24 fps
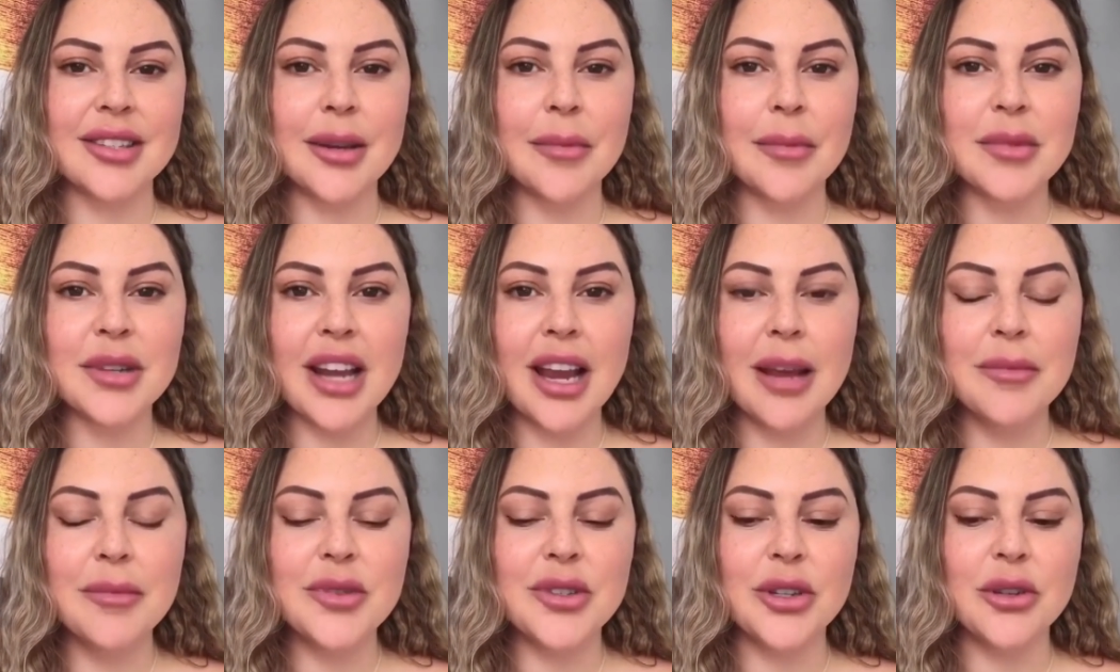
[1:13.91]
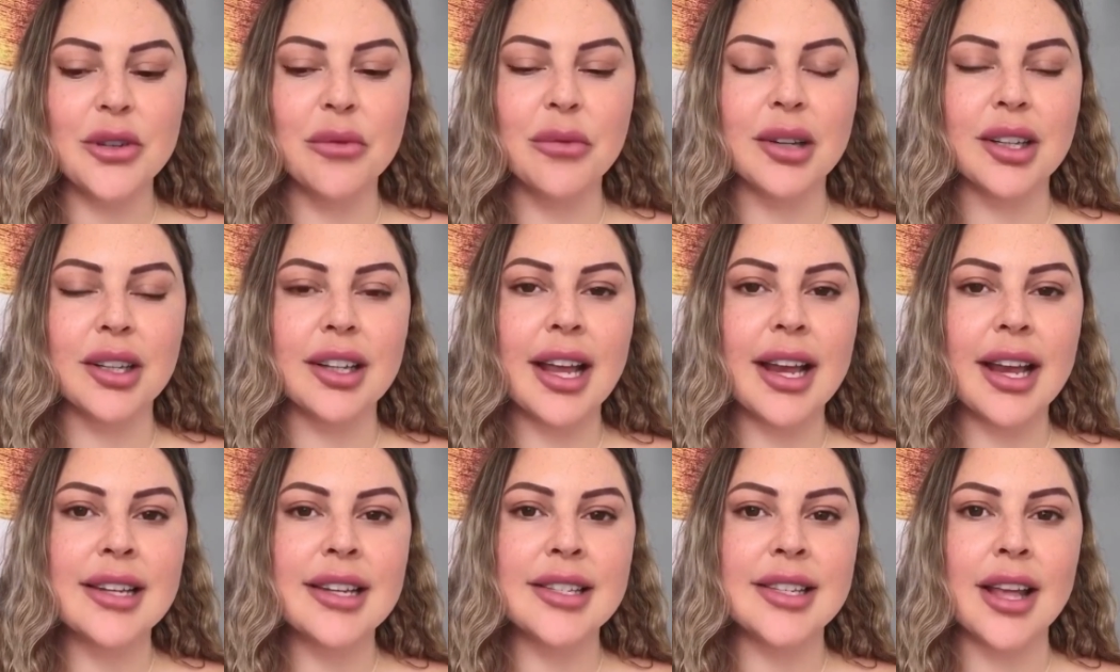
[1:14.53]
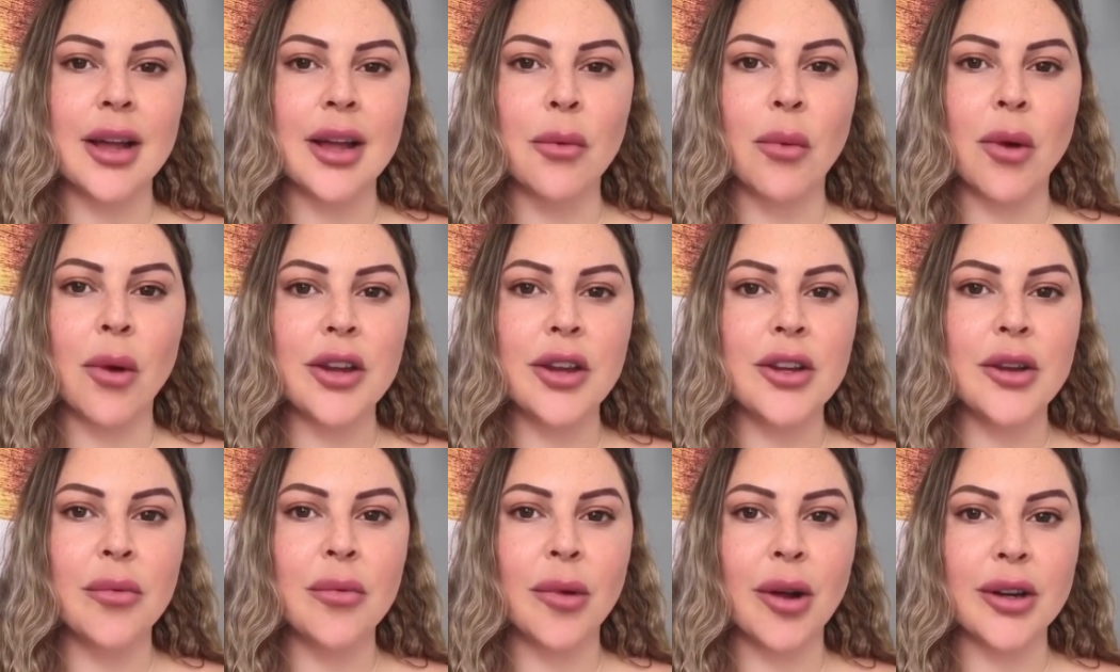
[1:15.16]
Sometimes you realize that
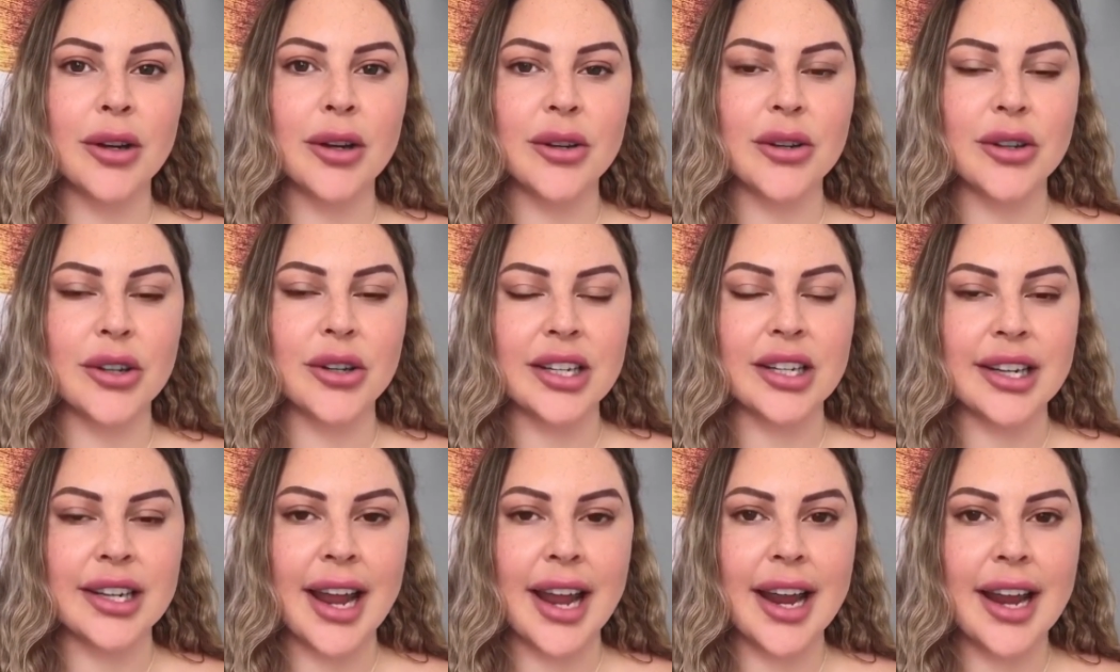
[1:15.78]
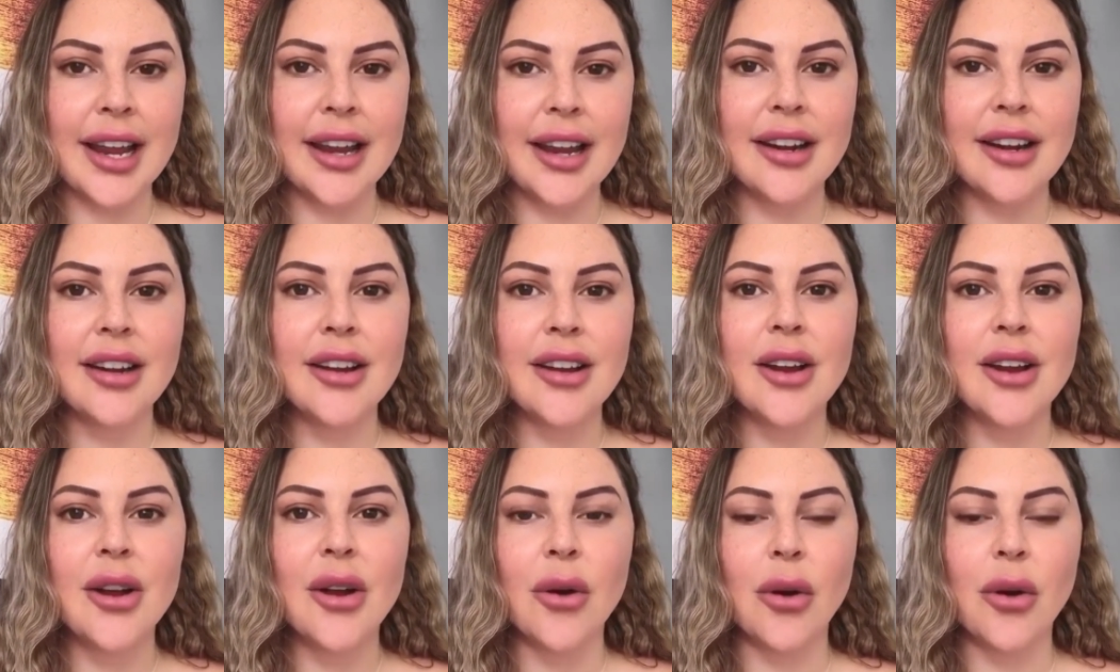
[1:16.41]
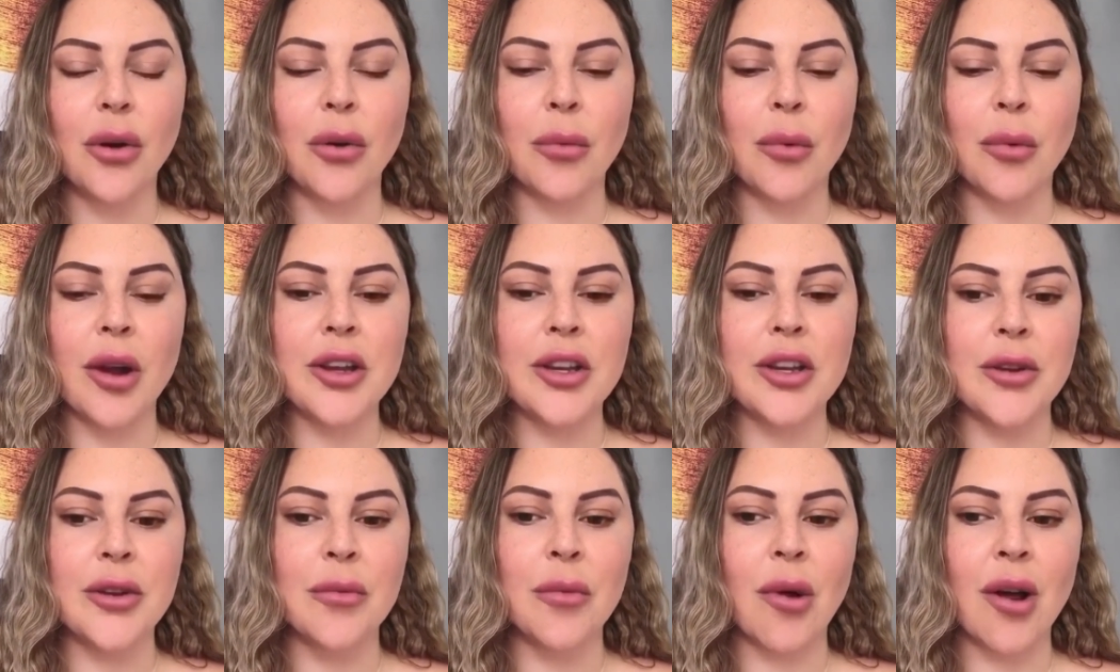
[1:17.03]
what you want to create or
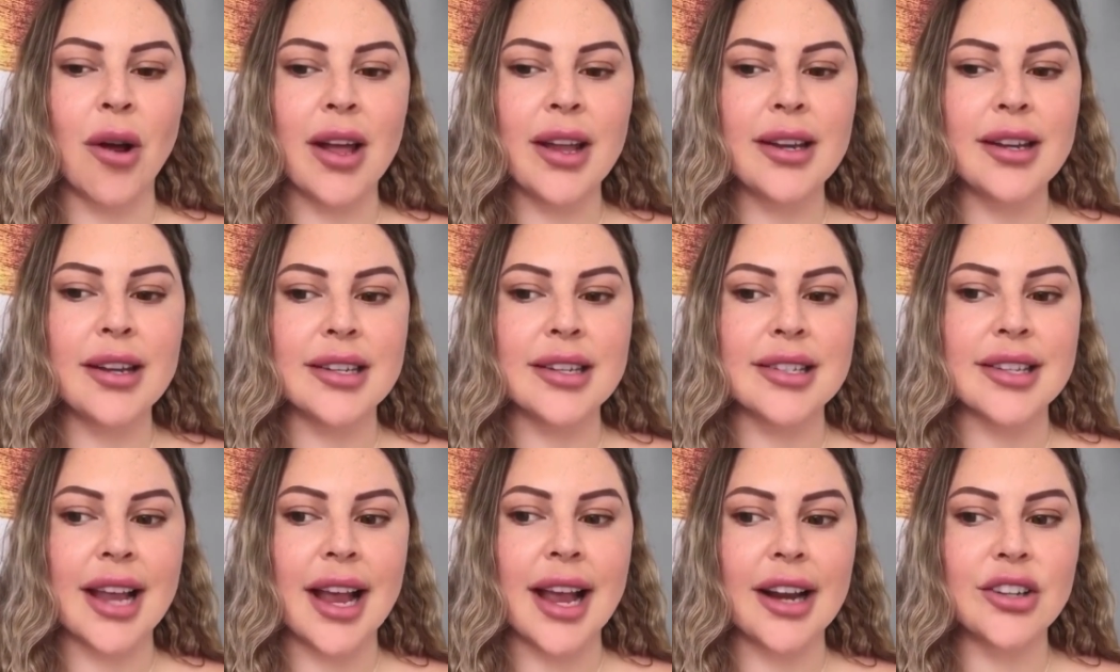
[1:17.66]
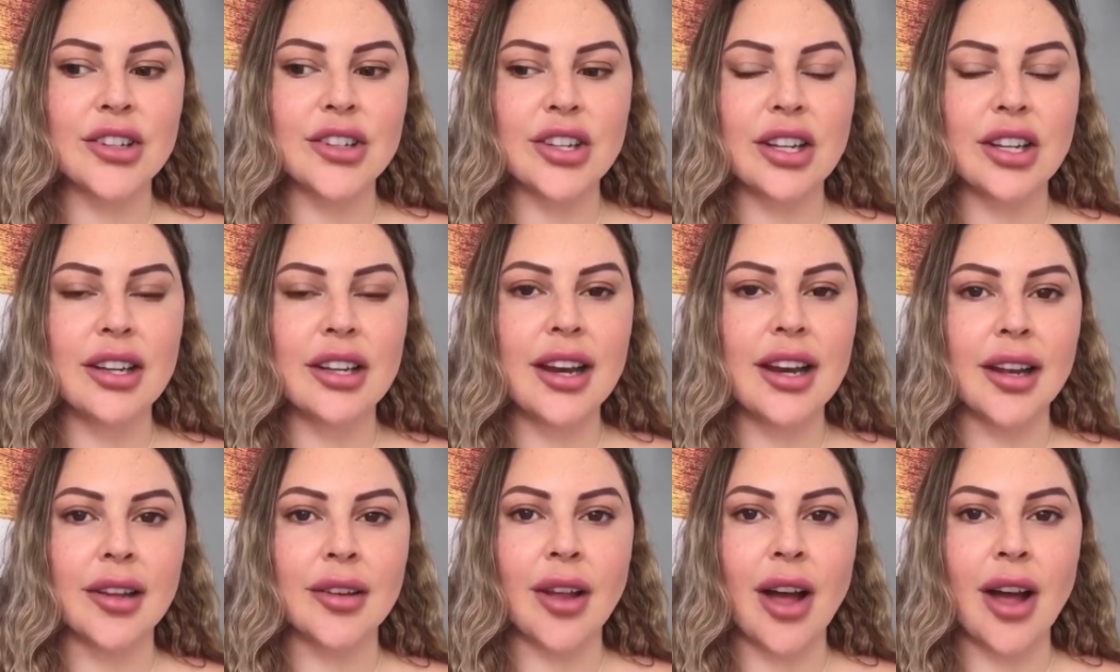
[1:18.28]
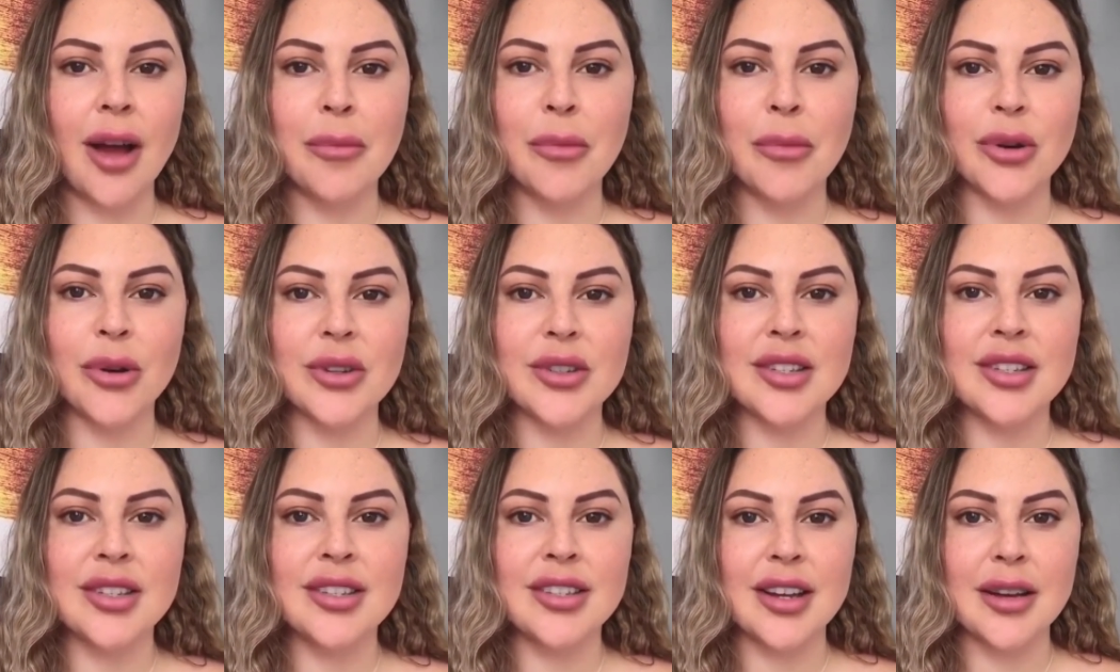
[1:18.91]
what you want is actually a lot
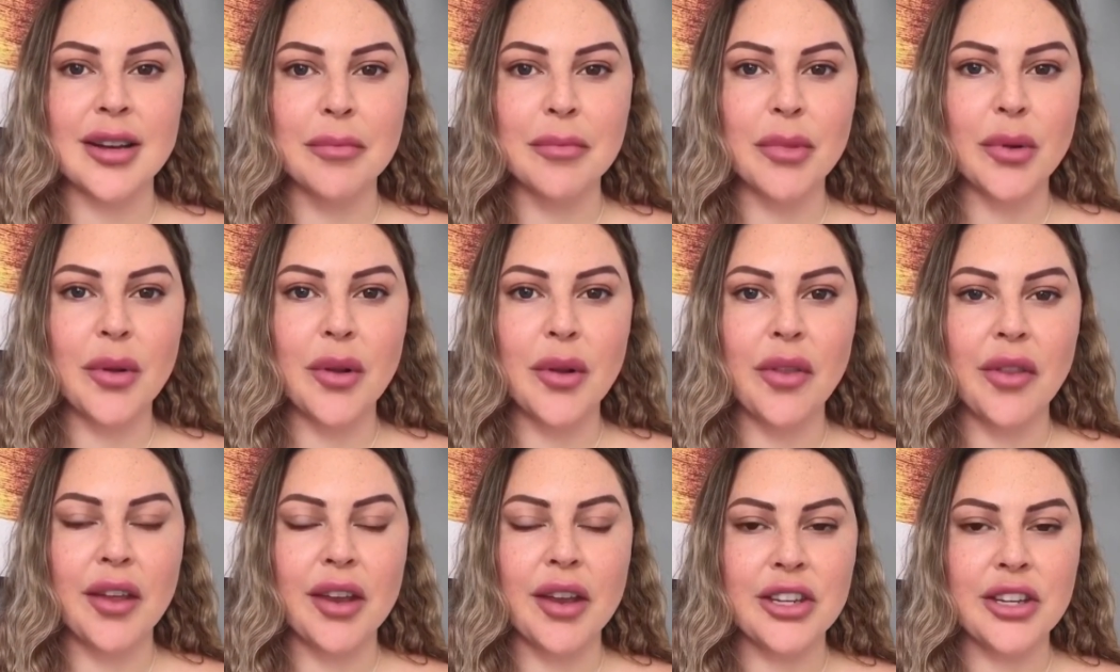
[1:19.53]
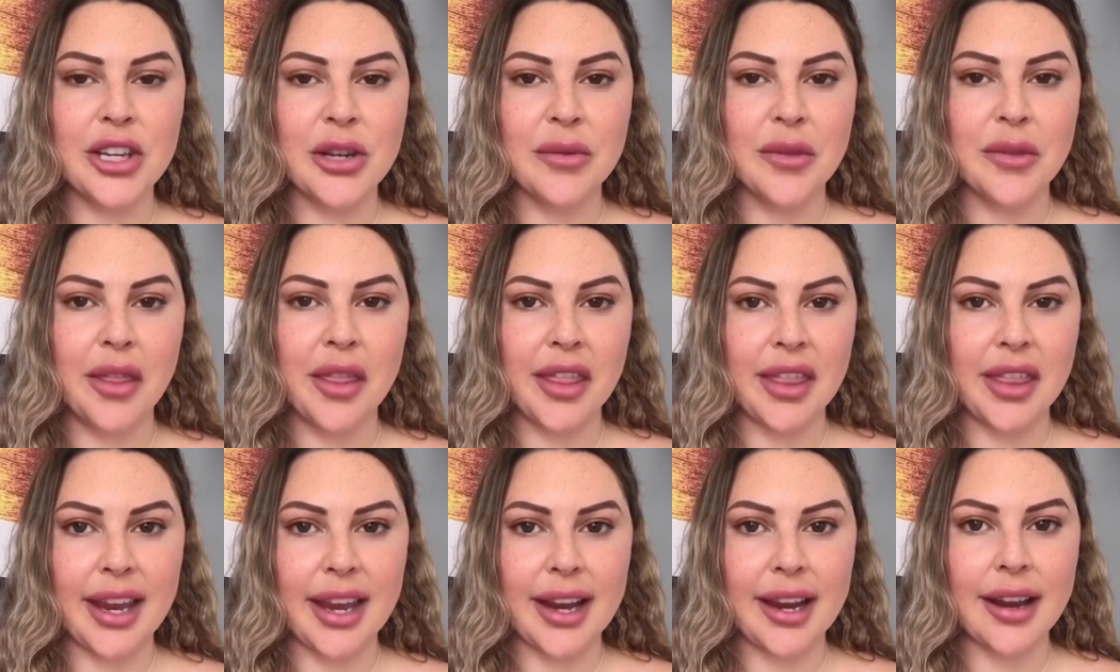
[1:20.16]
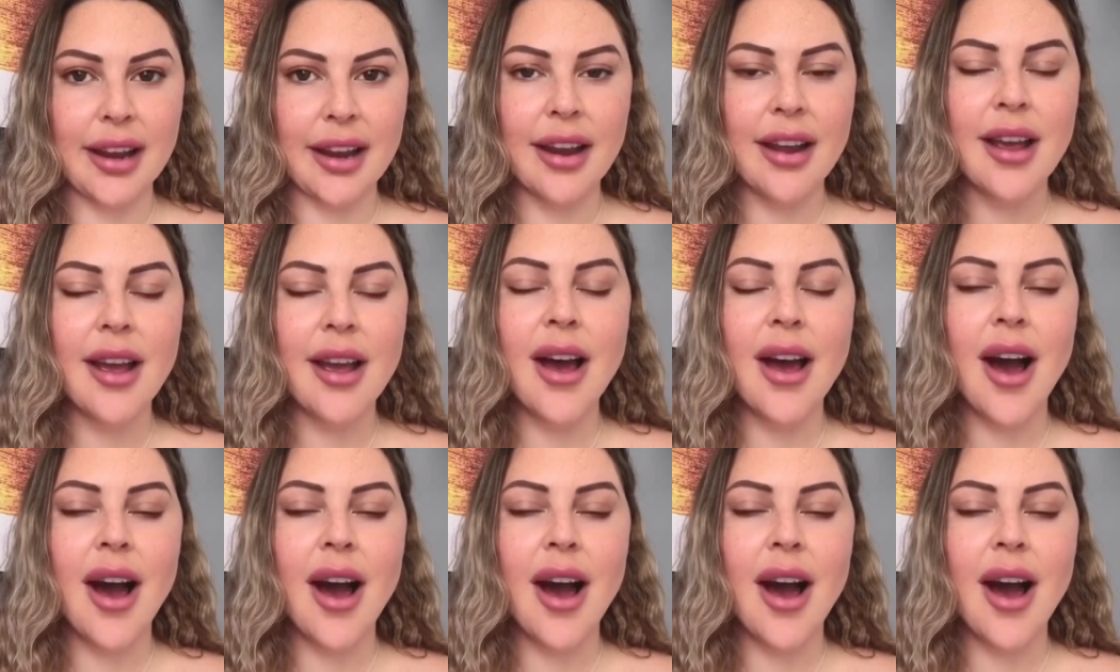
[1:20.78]
more simple than you'd think.